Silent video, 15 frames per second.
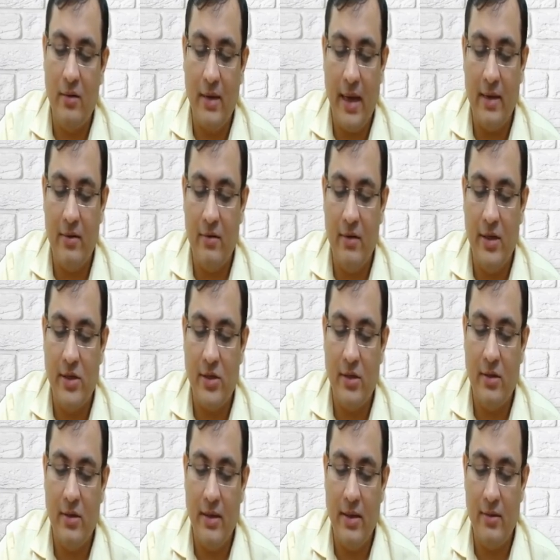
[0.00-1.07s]

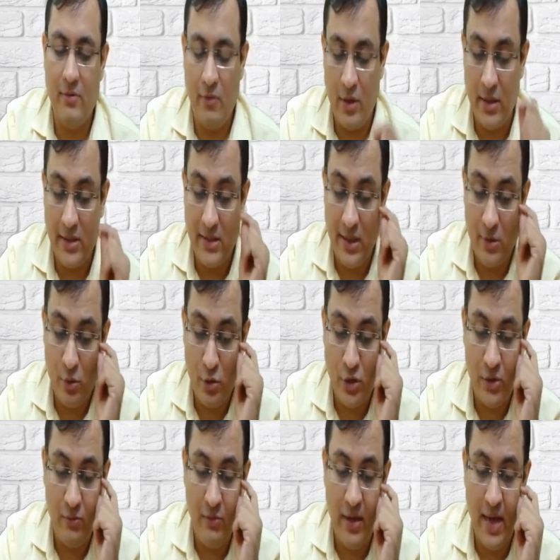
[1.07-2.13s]
Calculation. What is the
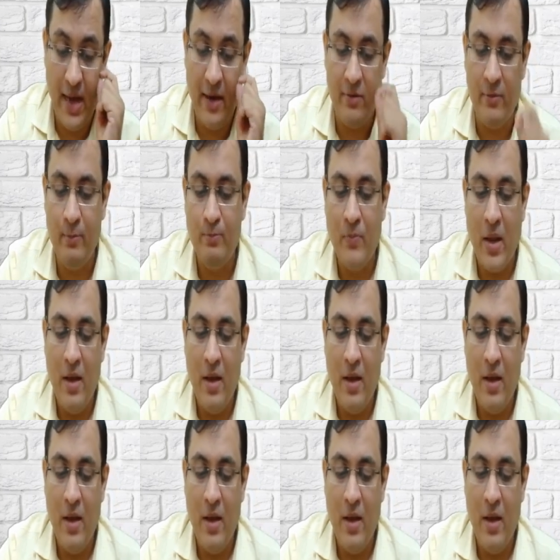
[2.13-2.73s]
question we have?